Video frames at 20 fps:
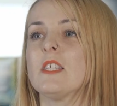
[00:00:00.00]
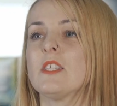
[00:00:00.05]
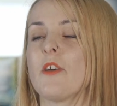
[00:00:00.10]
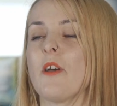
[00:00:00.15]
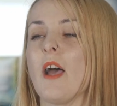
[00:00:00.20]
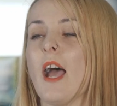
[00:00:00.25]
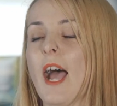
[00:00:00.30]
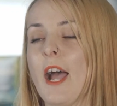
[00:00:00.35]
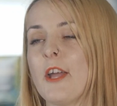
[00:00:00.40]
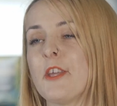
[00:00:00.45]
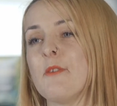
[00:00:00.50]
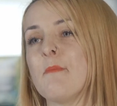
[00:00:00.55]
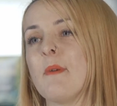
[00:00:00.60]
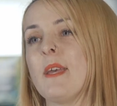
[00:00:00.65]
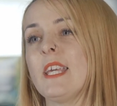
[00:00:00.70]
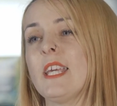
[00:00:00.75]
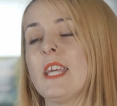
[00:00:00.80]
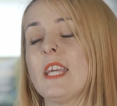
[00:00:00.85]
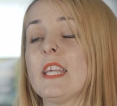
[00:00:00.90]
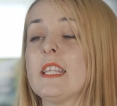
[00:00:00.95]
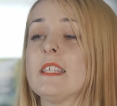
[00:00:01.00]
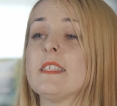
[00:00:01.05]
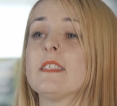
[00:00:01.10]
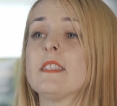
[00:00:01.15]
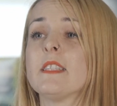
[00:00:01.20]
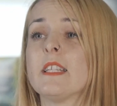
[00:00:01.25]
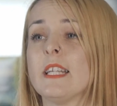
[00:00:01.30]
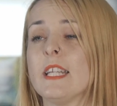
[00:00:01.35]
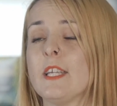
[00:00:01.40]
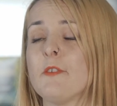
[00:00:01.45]
So how you make it is
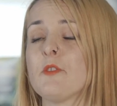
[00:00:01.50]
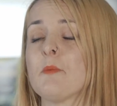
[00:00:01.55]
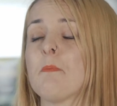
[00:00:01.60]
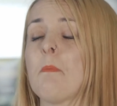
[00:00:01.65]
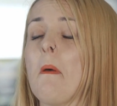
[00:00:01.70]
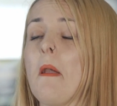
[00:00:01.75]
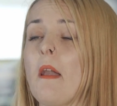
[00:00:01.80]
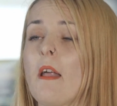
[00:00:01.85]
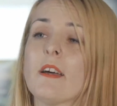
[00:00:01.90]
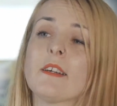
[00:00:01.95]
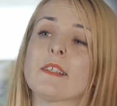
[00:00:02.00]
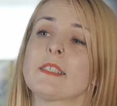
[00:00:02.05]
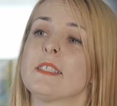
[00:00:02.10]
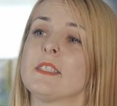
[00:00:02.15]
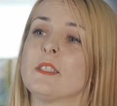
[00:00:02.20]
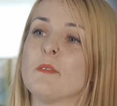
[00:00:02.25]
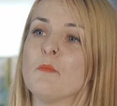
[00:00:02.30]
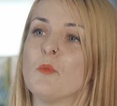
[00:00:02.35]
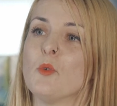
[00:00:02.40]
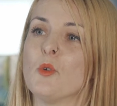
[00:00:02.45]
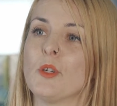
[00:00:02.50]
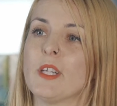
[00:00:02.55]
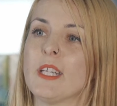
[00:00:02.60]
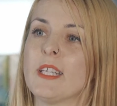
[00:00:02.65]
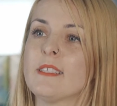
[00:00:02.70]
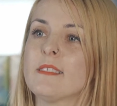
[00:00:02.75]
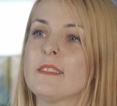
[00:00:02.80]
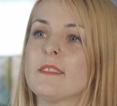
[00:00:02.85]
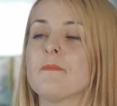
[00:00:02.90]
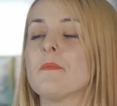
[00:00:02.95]
the leaves are plucked in the
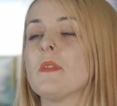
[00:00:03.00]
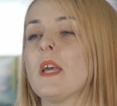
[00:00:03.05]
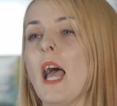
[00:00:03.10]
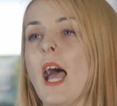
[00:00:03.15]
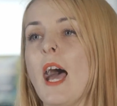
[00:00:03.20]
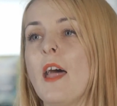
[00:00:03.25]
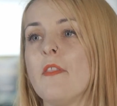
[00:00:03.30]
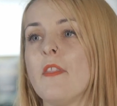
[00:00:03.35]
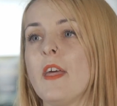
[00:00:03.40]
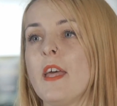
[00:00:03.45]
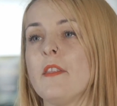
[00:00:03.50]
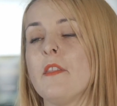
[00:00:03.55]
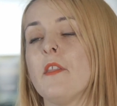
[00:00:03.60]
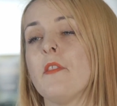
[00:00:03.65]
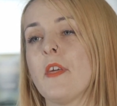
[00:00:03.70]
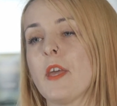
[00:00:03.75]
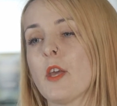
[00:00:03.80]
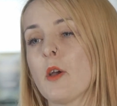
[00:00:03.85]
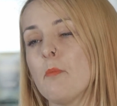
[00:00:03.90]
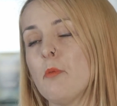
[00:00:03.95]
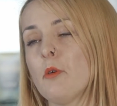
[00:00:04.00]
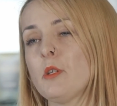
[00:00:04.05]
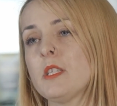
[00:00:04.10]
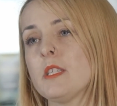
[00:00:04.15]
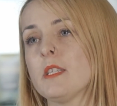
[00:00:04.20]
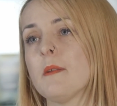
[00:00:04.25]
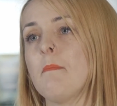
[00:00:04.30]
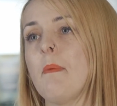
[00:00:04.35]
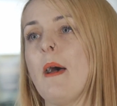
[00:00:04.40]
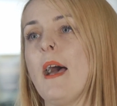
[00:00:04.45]
morning and then they are put
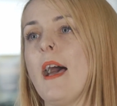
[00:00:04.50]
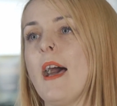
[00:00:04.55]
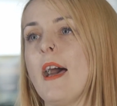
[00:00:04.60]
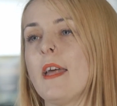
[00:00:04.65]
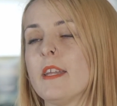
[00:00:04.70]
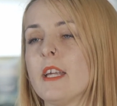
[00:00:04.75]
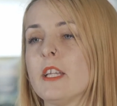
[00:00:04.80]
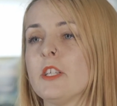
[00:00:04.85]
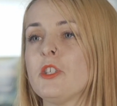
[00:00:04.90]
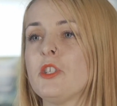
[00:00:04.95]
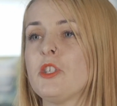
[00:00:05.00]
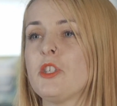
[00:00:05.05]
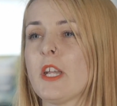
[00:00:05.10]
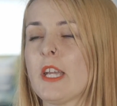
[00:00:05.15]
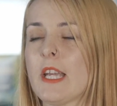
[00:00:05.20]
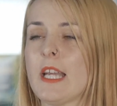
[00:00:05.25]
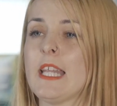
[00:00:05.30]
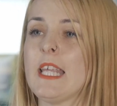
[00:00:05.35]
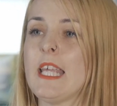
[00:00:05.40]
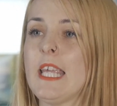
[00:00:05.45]
in a pan and gently